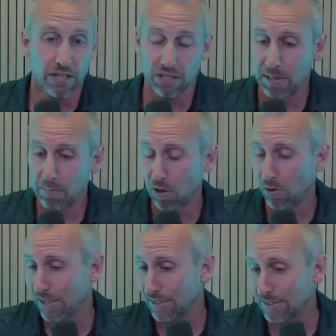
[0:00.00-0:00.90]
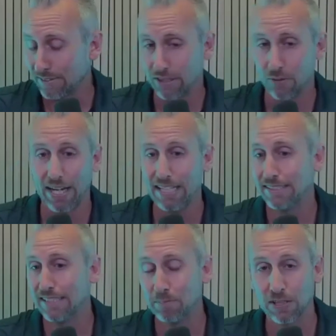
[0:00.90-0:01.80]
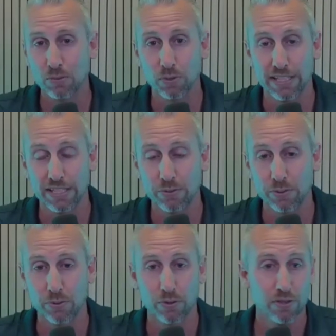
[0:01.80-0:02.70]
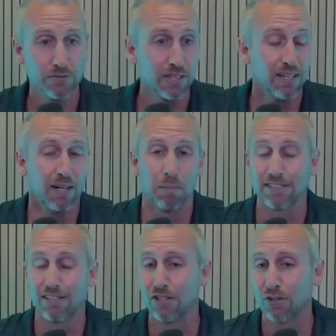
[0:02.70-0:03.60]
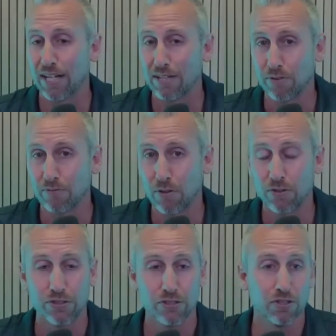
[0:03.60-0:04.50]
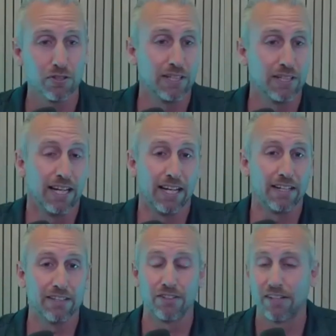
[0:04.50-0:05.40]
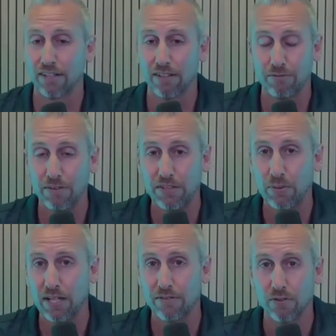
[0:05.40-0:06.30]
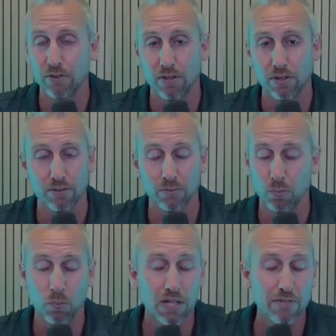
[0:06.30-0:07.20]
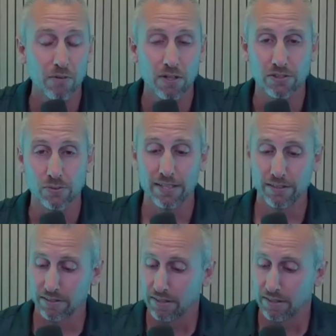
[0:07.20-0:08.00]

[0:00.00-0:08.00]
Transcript: You may borrow like 18 months worth of interest reserves plus 100 grand for furniture and another 50 grand for whatever else, right?